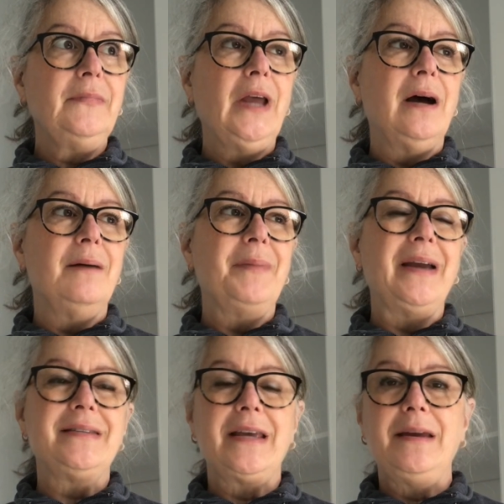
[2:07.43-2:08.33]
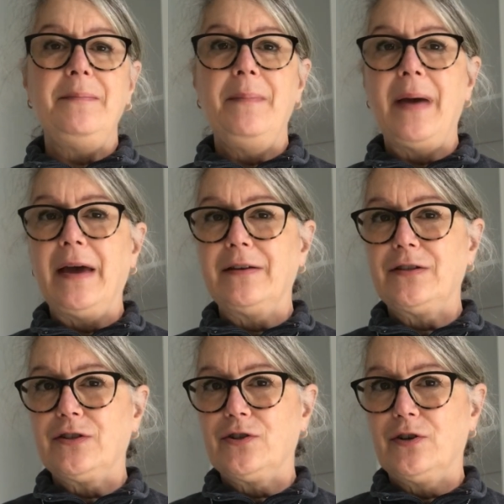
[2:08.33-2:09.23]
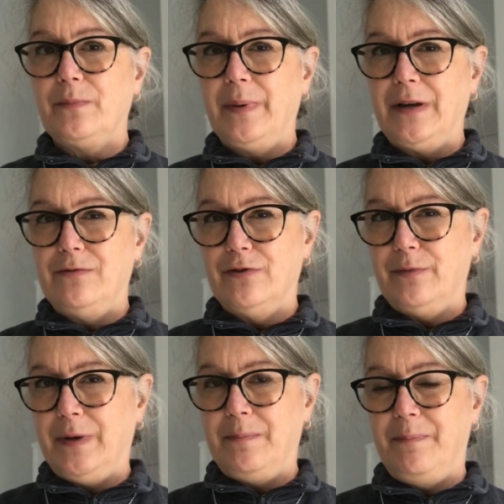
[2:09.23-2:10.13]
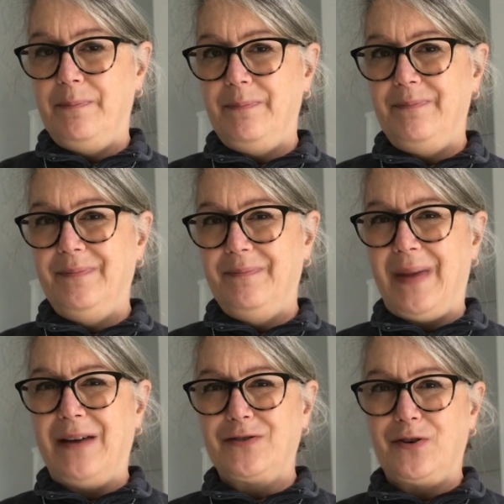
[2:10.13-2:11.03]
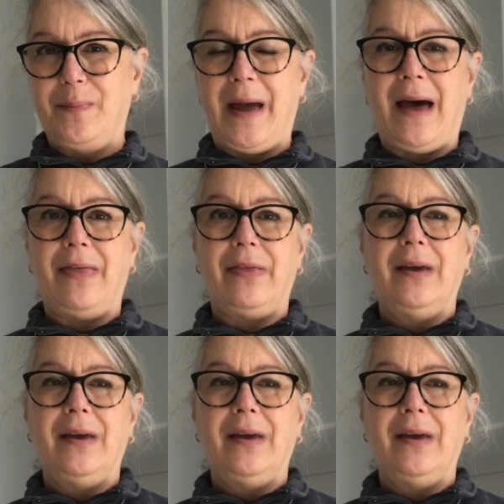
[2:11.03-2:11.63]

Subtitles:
I say master bedroom and master bath